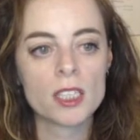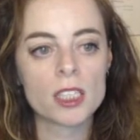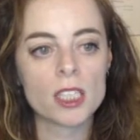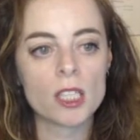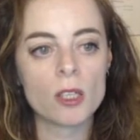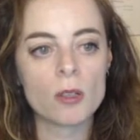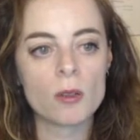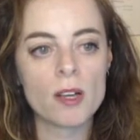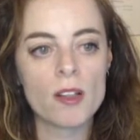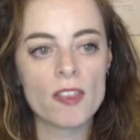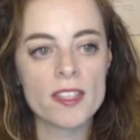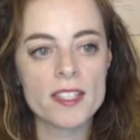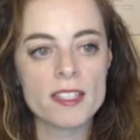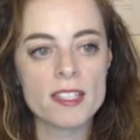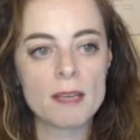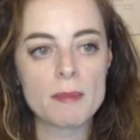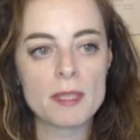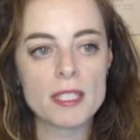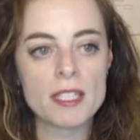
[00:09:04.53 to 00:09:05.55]
So
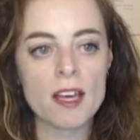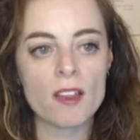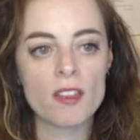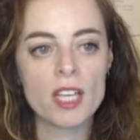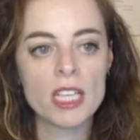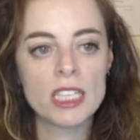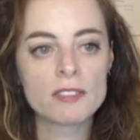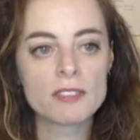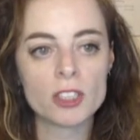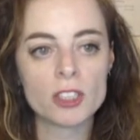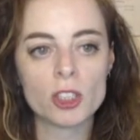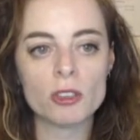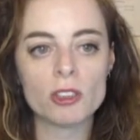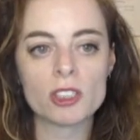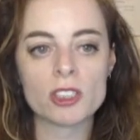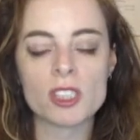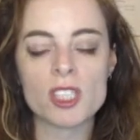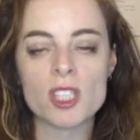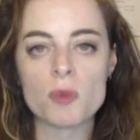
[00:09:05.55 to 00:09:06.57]
this theme is saying, thanks for
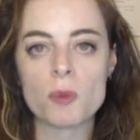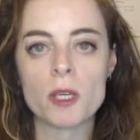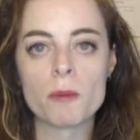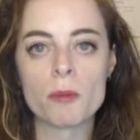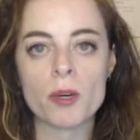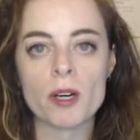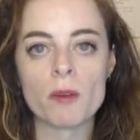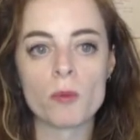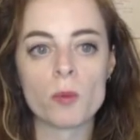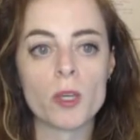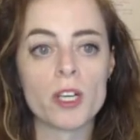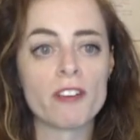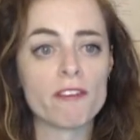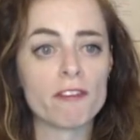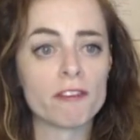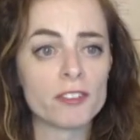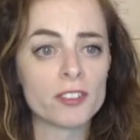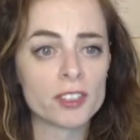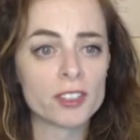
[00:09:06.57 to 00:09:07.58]
choosing this
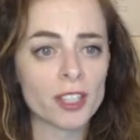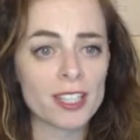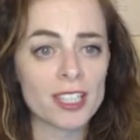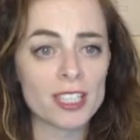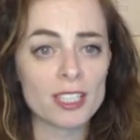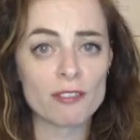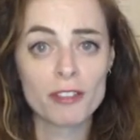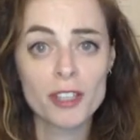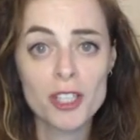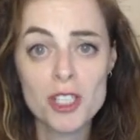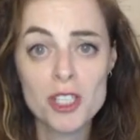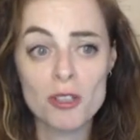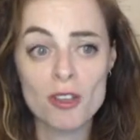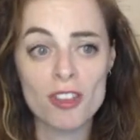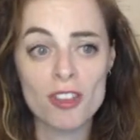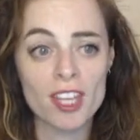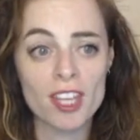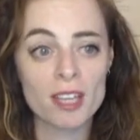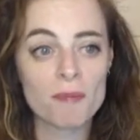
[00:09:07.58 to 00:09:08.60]
this
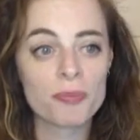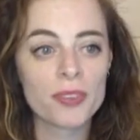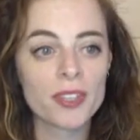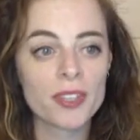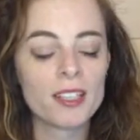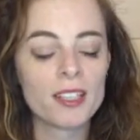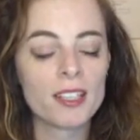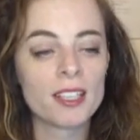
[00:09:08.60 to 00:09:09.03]
Virtue theme,